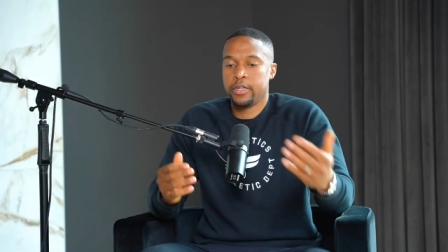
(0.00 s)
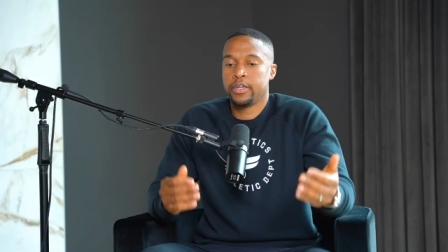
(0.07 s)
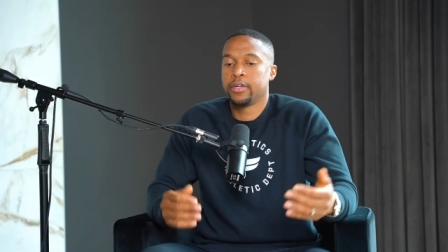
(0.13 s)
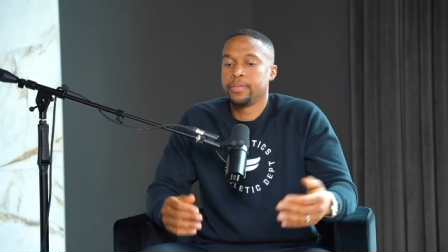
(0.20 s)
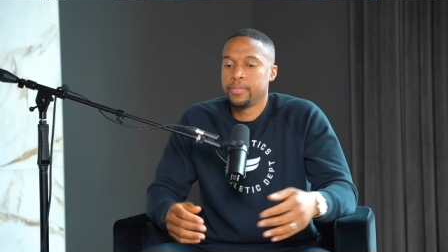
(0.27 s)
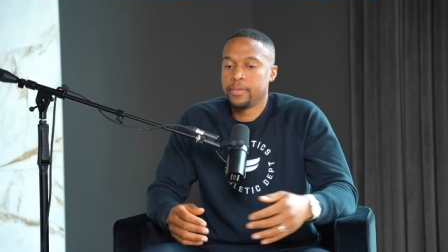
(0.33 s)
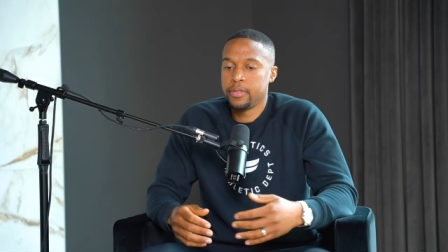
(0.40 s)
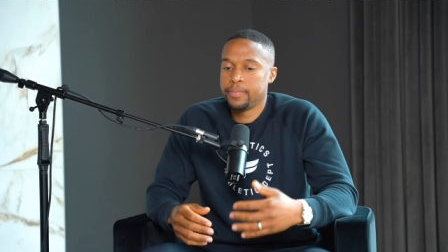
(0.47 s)

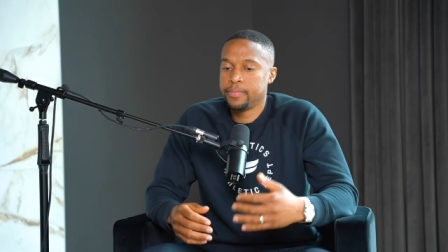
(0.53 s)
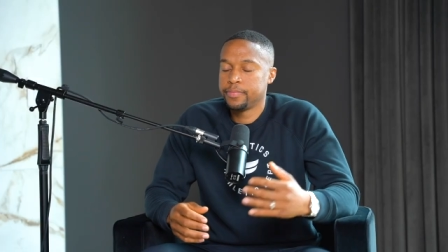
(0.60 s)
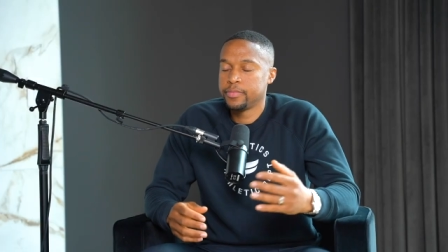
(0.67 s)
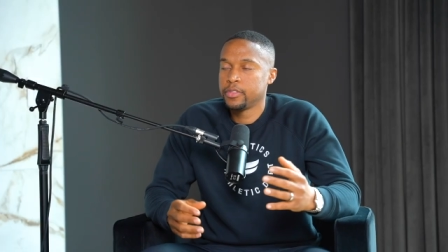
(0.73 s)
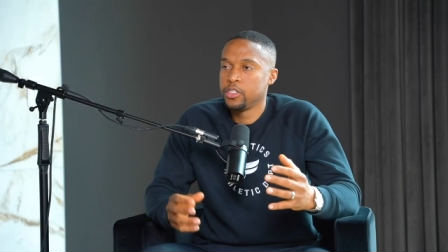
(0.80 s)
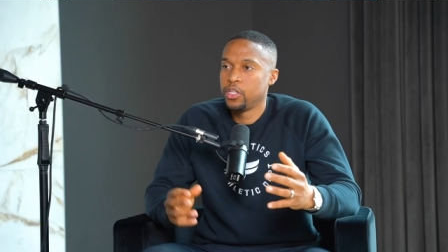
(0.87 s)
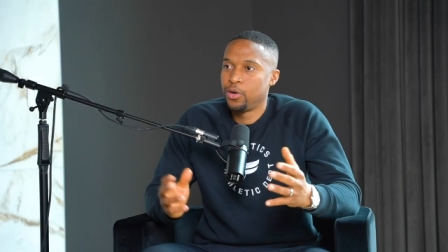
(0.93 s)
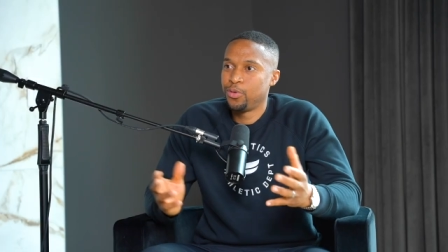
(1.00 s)
Er,
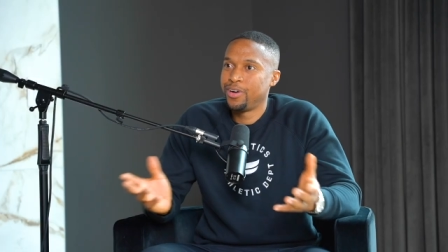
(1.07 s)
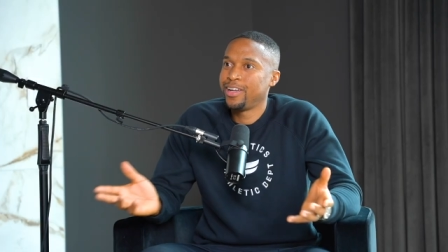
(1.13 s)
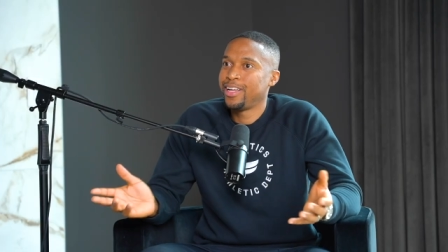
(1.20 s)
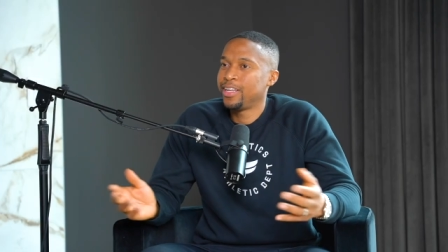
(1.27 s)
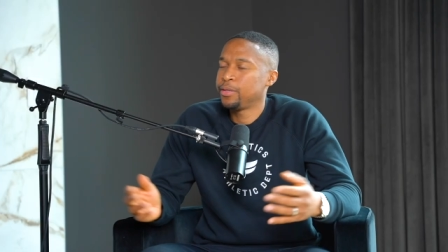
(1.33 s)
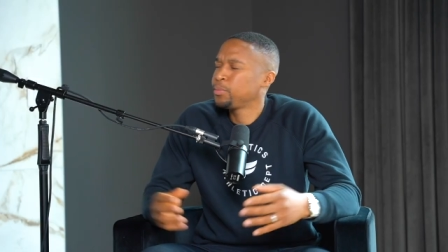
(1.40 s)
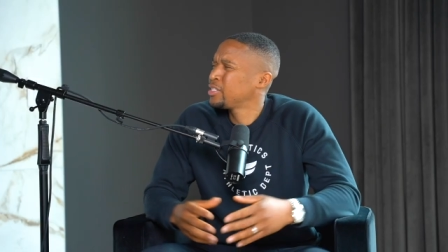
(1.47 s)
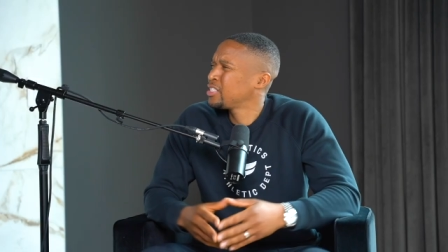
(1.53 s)
you know,
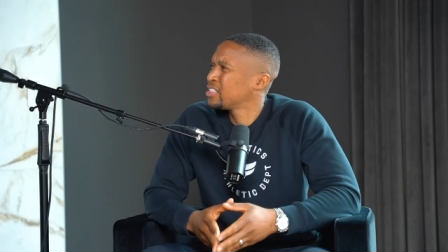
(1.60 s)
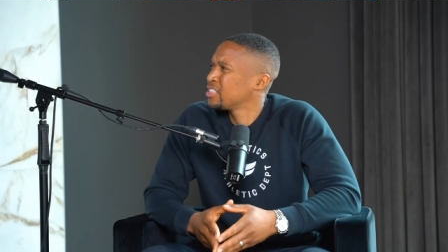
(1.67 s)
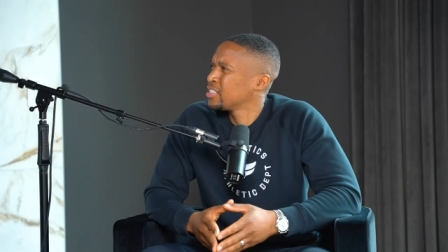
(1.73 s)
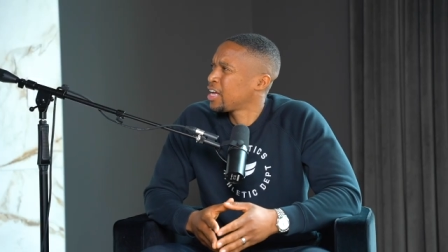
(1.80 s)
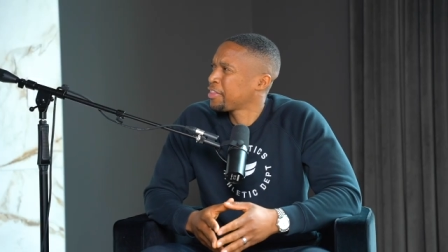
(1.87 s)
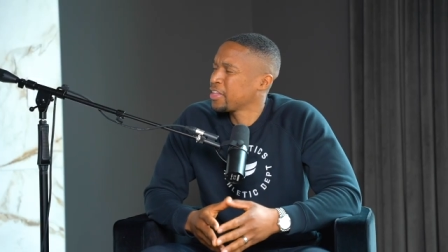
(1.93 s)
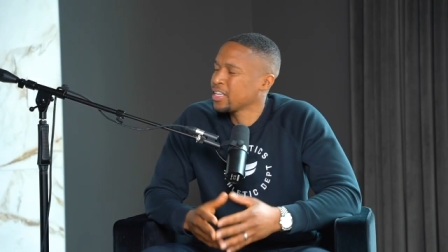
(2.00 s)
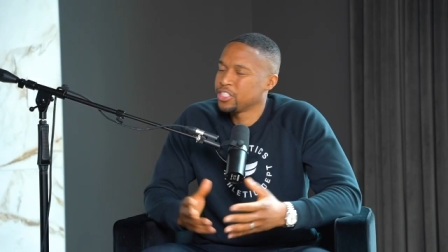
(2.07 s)
uh, what is it?
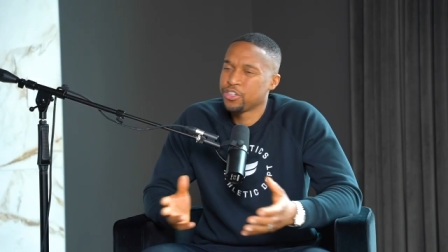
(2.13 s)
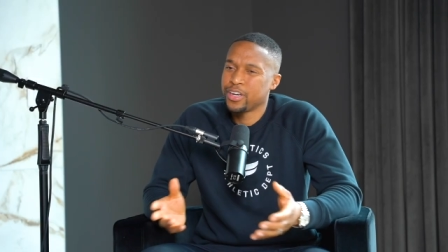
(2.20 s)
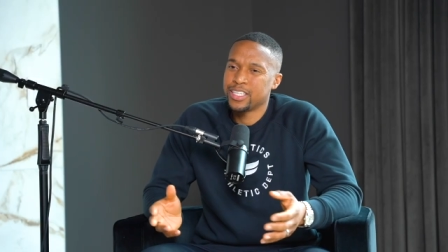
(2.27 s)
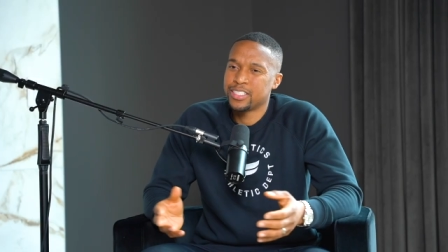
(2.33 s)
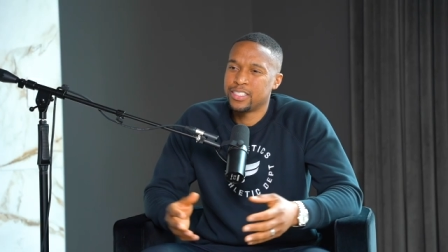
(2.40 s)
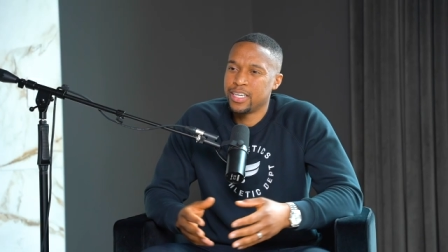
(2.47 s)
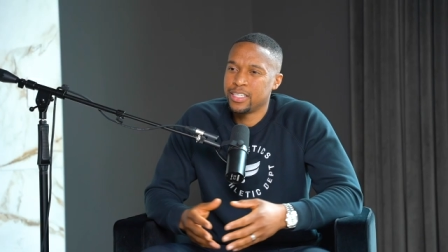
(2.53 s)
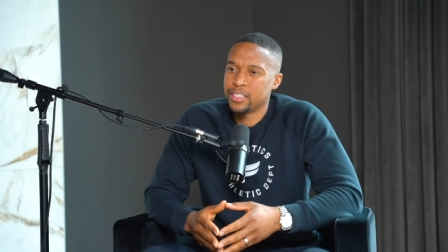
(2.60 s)
I think Drake
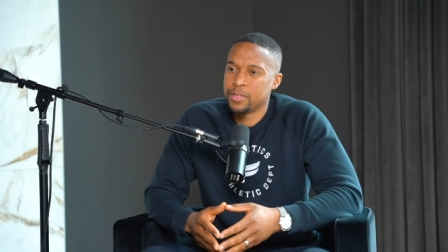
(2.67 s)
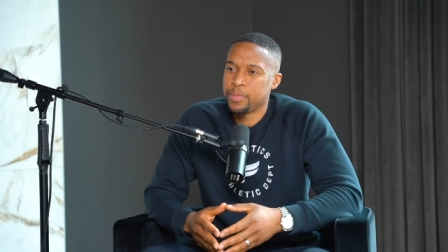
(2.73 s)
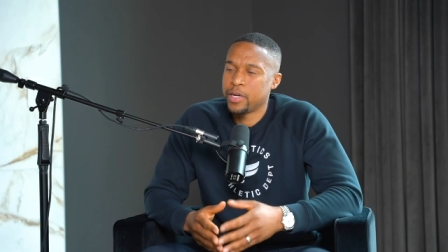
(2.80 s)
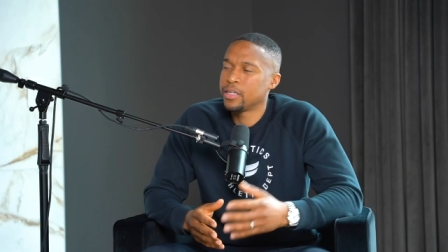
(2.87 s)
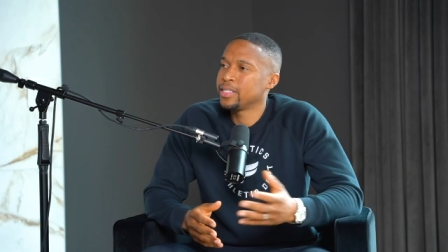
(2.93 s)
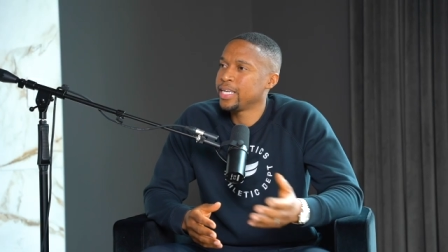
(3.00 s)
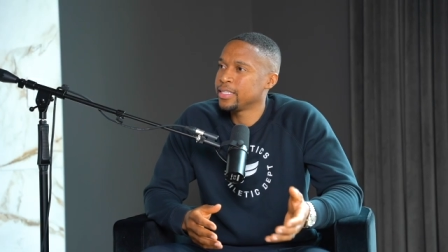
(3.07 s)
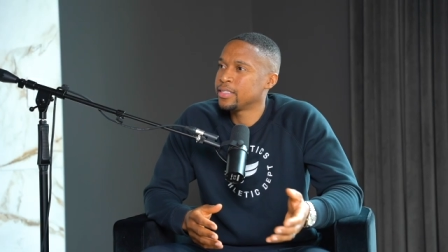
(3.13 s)
says it
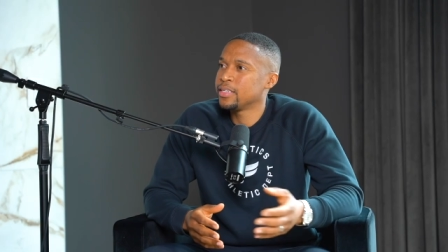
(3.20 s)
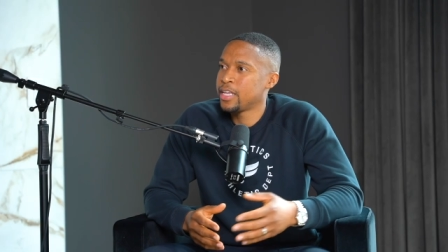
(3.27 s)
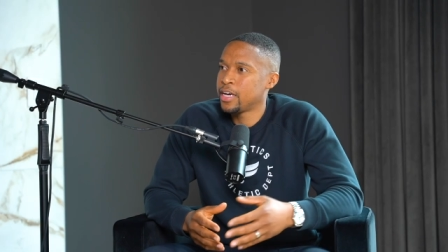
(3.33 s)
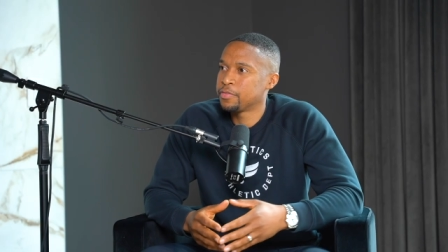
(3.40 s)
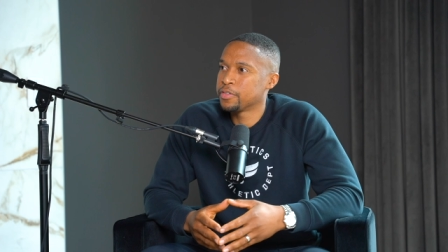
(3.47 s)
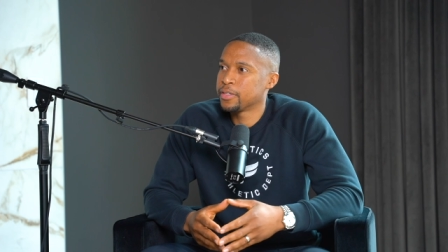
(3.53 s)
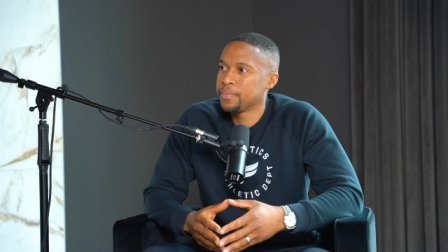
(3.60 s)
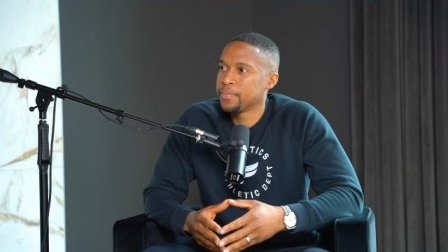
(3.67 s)
better late than never.